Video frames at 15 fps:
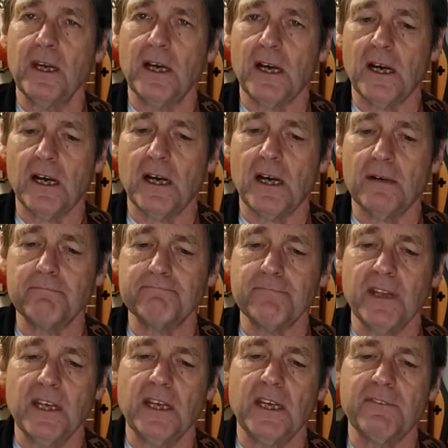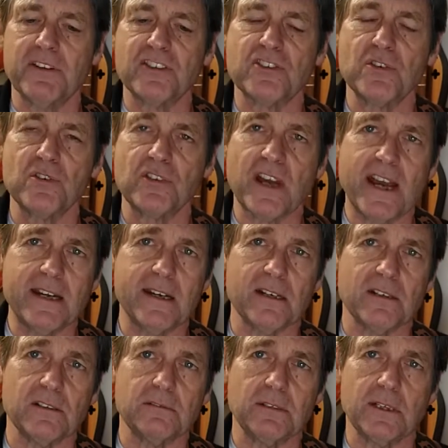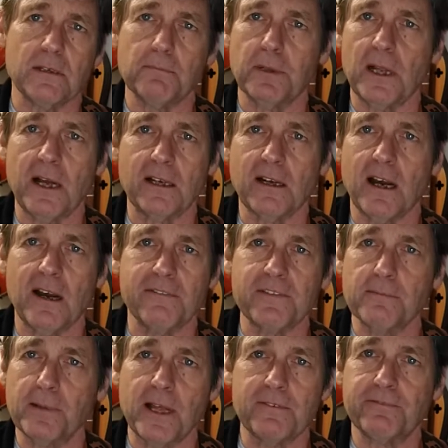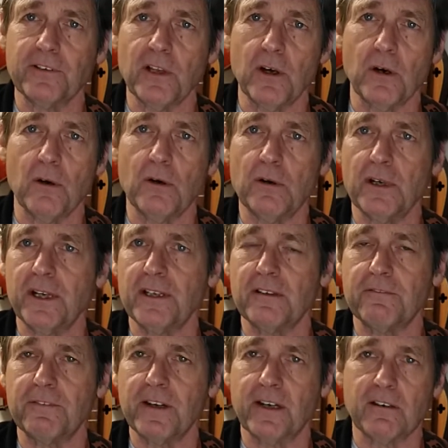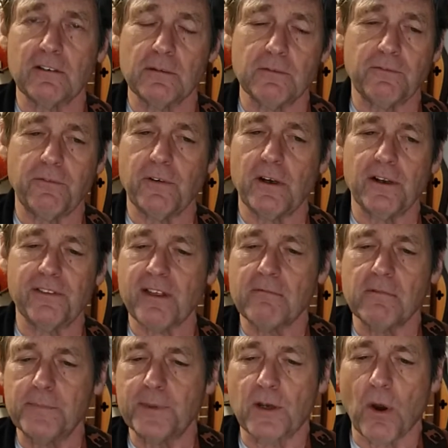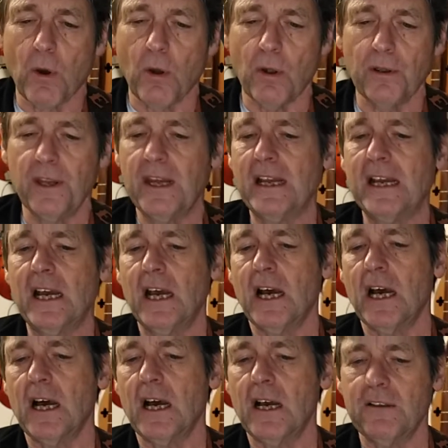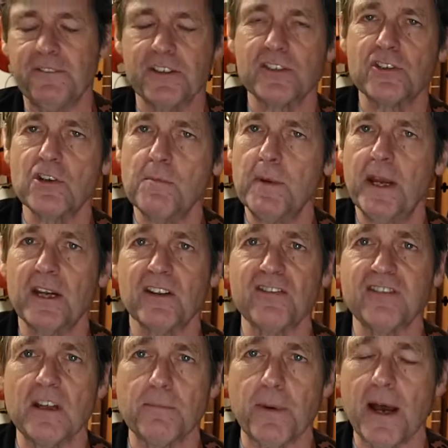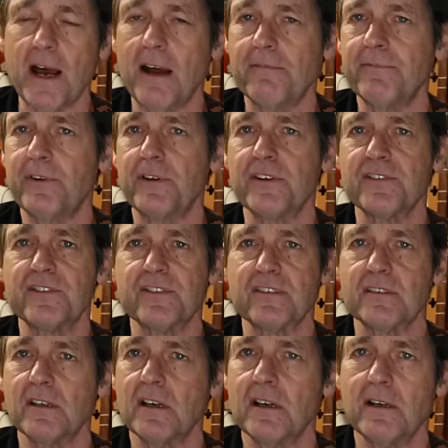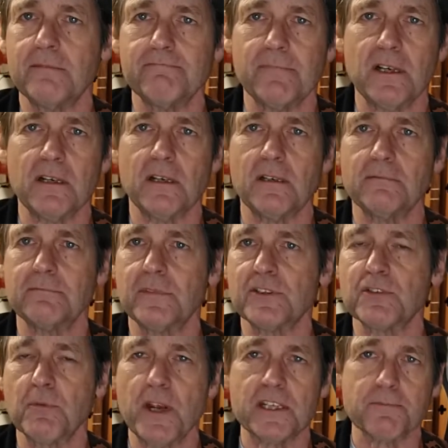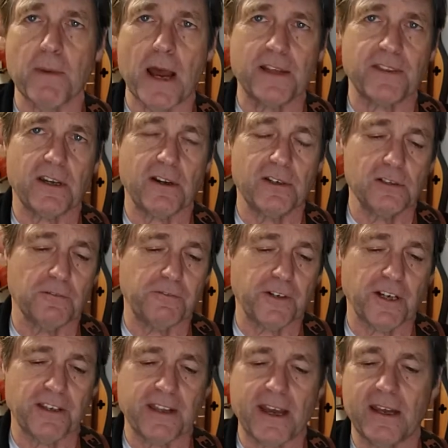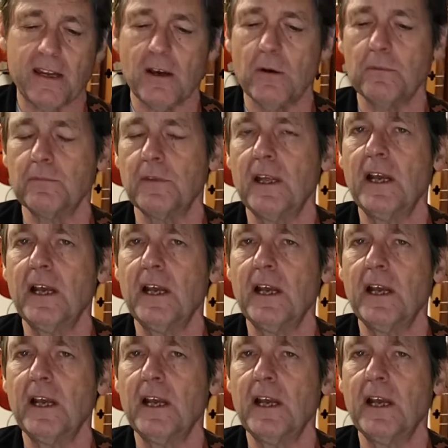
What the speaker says: If it's too tight, it'll block off the blood flow and your thumb will be cold. If it's too big, it'll slip off. There's a sweet spot there. You'll figure that out.